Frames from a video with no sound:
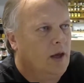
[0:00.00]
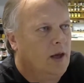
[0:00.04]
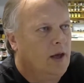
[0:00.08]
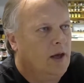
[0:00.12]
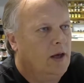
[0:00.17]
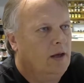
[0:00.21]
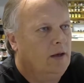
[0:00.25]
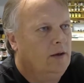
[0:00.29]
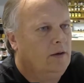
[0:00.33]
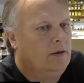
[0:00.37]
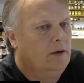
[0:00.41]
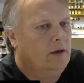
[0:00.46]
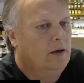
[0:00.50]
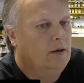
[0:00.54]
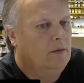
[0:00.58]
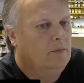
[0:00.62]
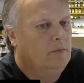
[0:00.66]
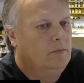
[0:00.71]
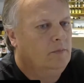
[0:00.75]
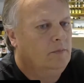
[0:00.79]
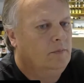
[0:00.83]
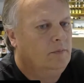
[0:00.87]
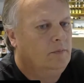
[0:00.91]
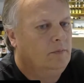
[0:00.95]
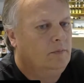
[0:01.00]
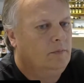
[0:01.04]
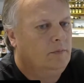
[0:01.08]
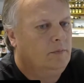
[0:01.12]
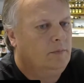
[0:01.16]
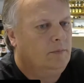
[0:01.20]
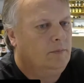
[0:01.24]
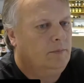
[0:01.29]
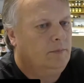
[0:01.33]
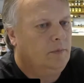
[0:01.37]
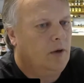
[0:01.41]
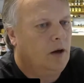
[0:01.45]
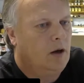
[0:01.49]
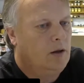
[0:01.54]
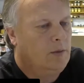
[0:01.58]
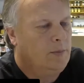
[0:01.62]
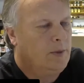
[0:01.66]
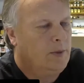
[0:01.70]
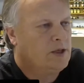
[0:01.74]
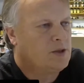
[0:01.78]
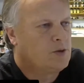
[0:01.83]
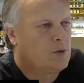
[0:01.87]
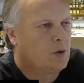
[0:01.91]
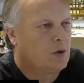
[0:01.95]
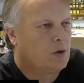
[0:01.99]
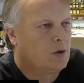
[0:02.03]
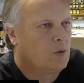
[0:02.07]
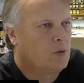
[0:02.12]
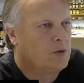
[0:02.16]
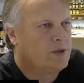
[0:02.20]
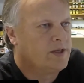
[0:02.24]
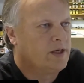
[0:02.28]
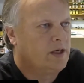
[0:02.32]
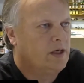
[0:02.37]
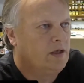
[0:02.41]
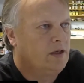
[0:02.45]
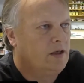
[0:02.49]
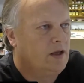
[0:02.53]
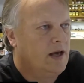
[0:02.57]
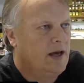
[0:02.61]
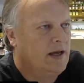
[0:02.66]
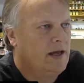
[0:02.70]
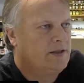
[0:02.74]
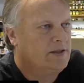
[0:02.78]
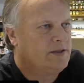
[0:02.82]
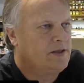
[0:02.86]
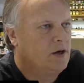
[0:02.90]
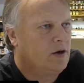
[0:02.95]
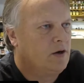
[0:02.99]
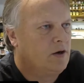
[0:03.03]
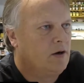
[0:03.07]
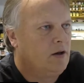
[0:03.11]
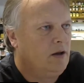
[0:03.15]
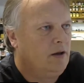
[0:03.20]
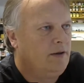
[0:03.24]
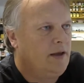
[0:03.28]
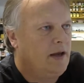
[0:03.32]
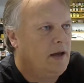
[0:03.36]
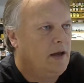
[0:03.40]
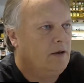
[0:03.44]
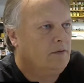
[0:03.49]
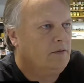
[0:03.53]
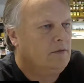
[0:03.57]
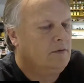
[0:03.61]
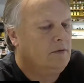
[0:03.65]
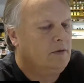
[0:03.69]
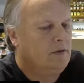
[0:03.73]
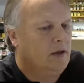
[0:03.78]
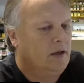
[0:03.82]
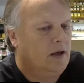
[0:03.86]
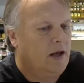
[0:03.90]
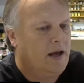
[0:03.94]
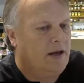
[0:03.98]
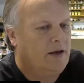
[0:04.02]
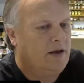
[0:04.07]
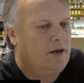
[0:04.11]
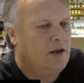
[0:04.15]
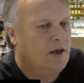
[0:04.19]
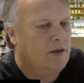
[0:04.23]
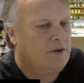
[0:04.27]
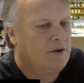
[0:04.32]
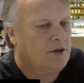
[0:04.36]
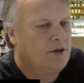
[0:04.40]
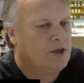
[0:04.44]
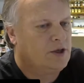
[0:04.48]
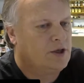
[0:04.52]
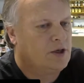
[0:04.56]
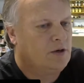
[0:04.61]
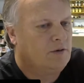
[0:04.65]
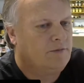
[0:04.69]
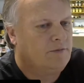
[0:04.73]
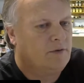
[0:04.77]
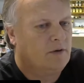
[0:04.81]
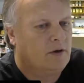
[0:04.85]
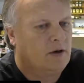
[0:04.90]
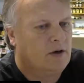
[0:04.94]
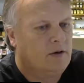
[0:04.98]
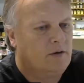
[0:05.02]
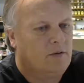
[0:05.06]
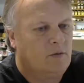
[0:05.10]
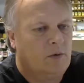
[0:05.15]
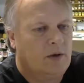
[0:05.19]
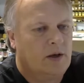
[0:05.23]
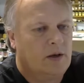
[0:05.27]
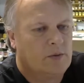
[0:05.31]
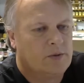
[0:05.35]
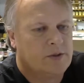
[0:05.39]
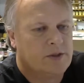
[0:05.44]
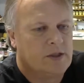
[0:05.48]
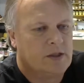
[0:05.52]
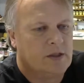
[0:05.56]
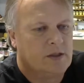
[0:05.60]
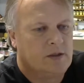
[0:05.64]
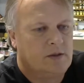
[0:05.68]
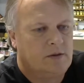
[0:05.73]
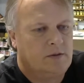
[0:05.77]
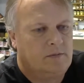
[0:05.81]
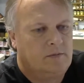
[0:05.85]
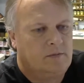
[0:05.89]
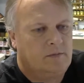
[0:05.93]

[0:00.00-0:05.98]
And all the bench work was in, and I had to tear it all down. And I had nothing to show for it when I was done.